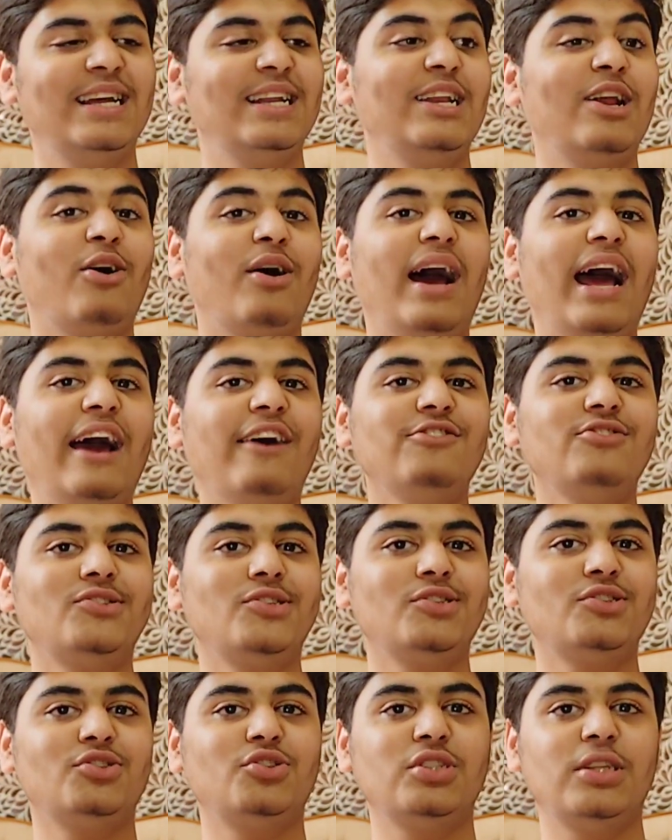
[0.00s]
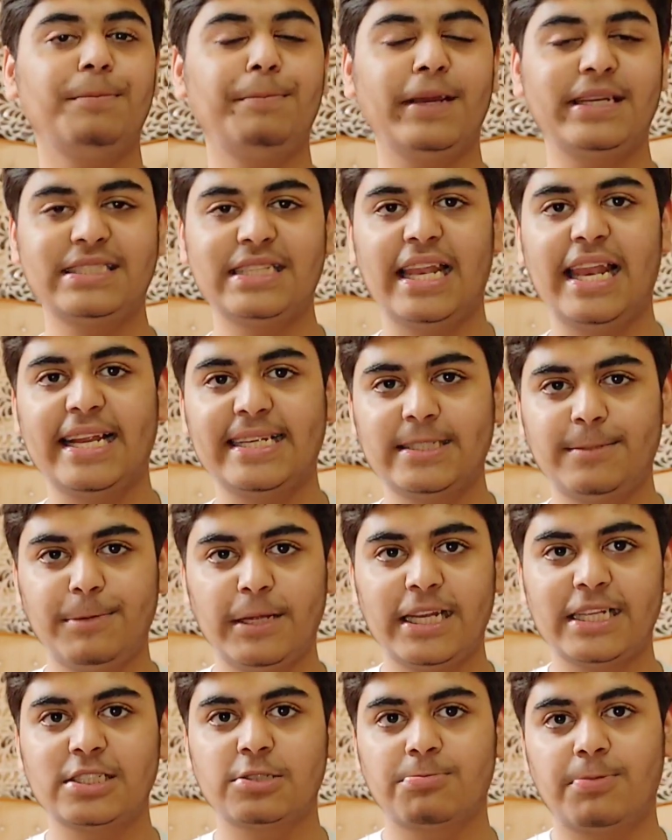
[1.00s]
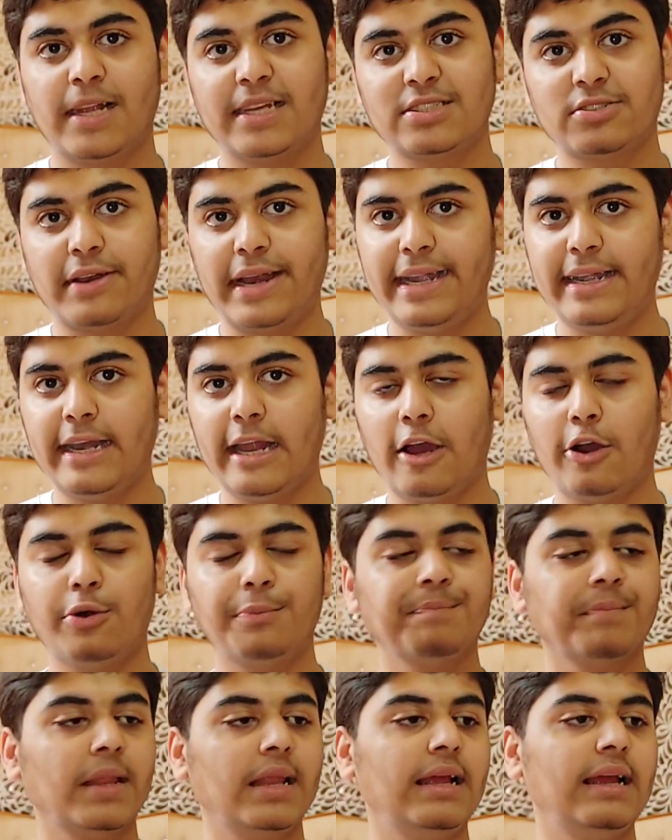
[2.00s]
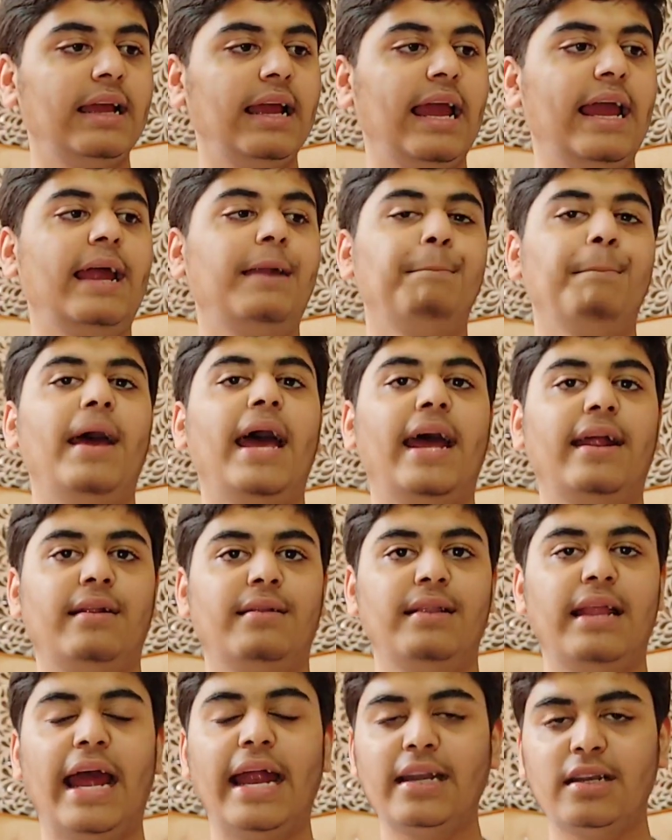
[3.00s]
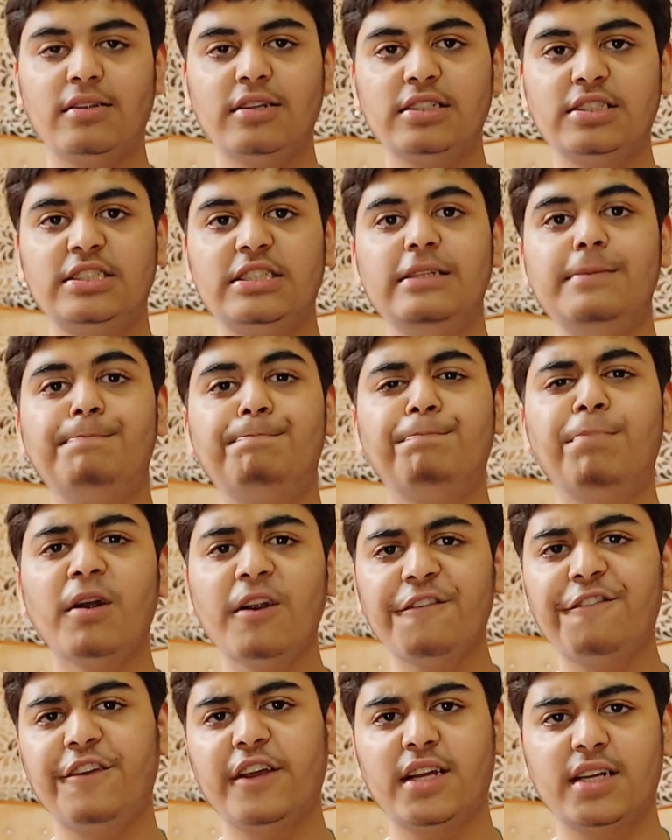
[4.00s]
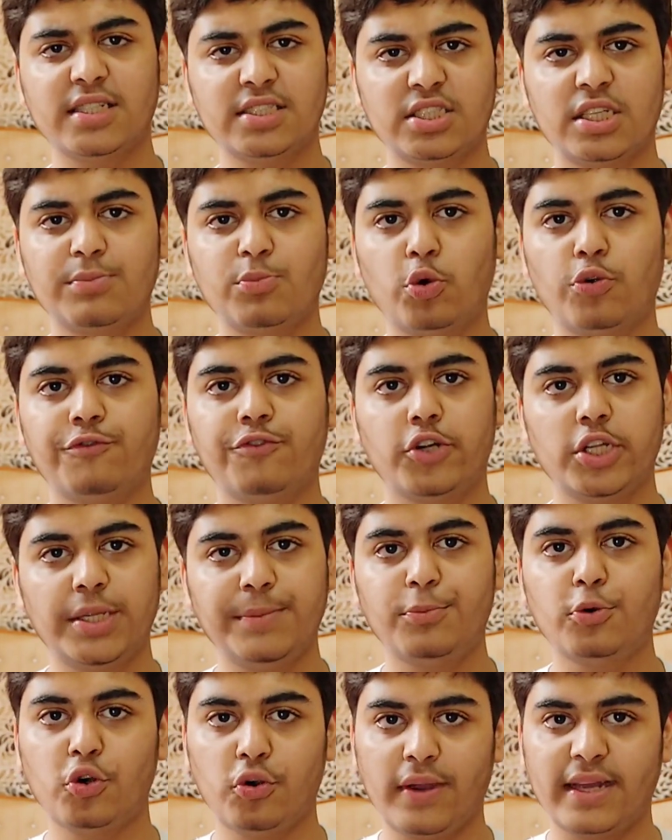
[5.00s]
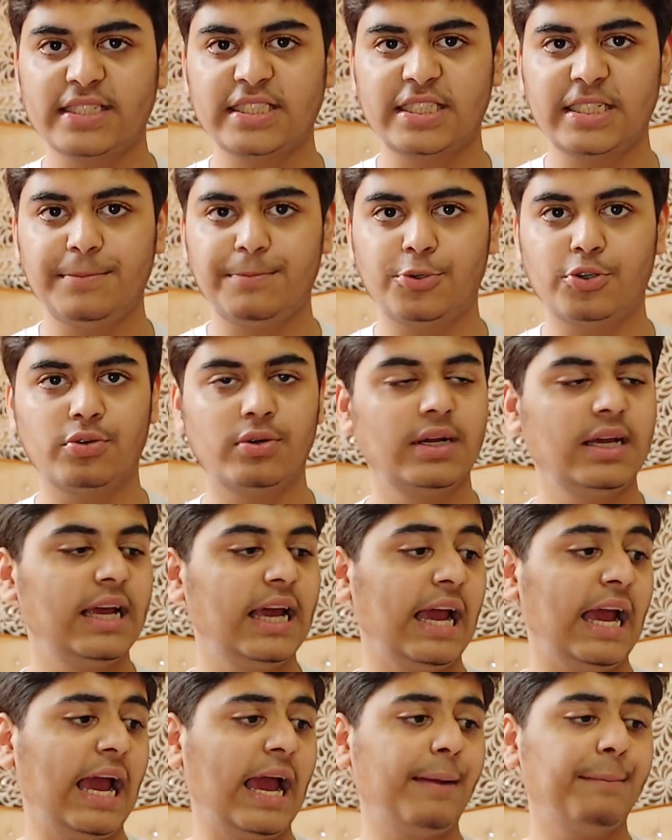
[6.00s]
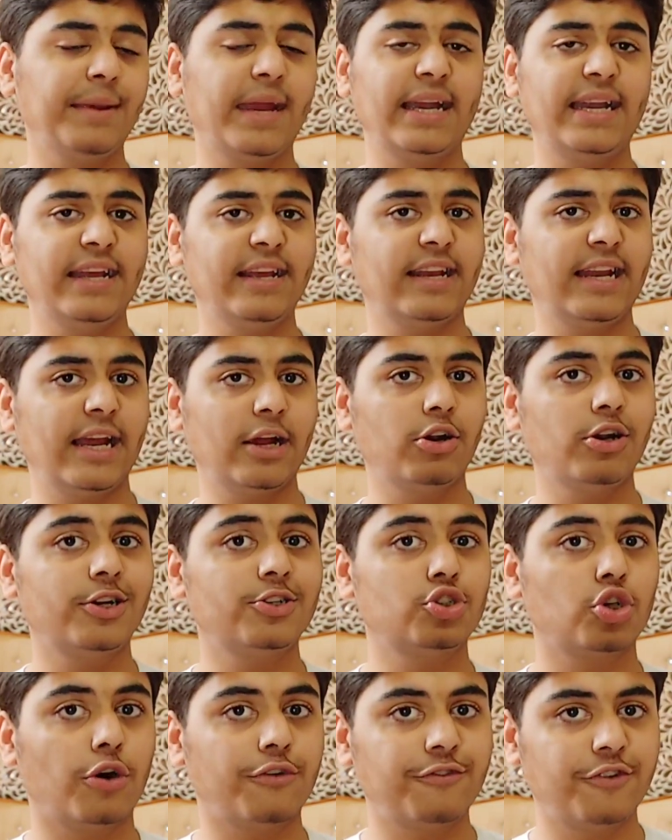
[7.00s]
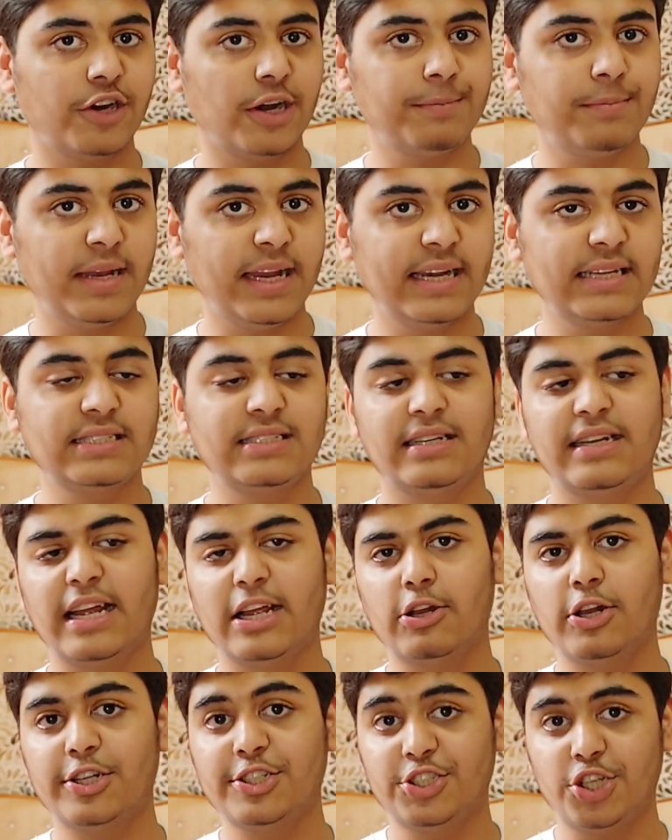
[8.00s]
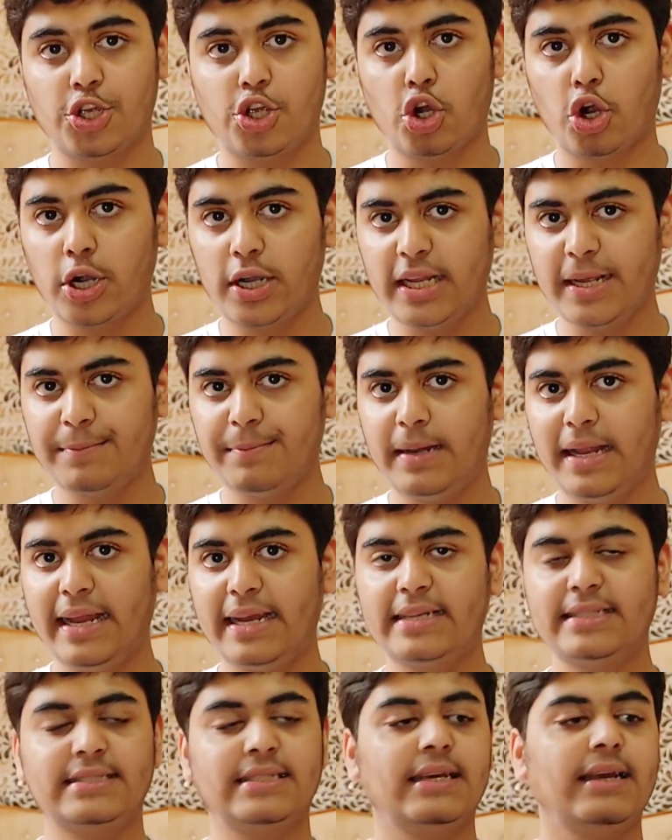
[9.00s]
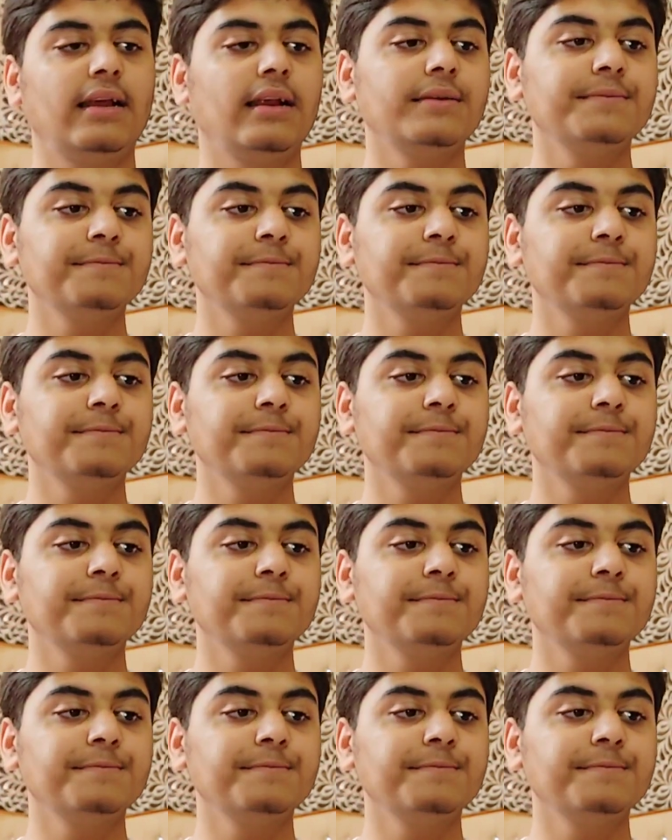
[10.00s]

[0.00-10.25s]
Now I have switched to the Pixel Experience Plus right now, and man, that is the perfect custom ROM for the Poco X3 Pro. I am getting regular software updates, regular security updates.